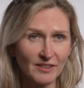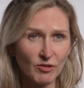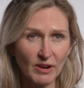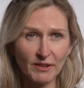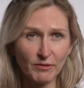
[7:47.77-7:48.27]

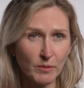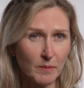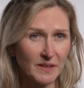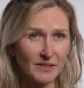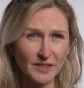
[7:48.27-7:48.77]
Great for
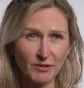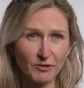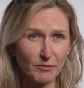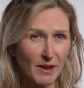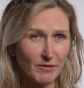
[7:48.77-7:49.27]
women that have
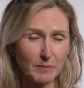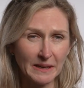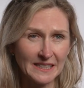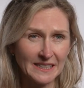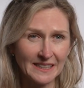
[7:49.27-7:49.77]
suffered from heavy
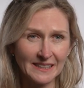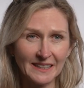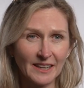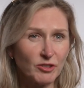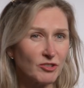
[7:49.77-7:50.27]
bleeding,
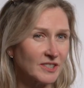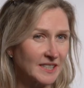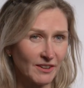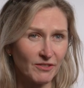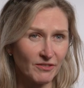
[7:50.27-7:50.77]
and you
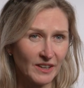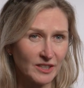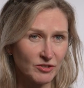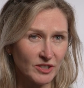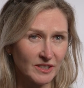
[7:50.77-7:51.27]
just give
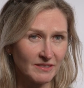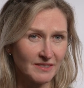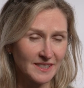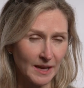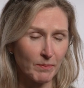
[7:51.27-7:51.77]
estrogen
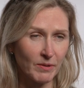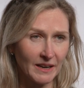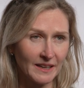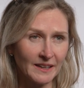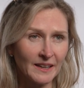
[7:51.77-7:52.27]

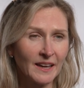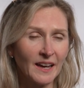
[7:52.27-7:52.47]
separately.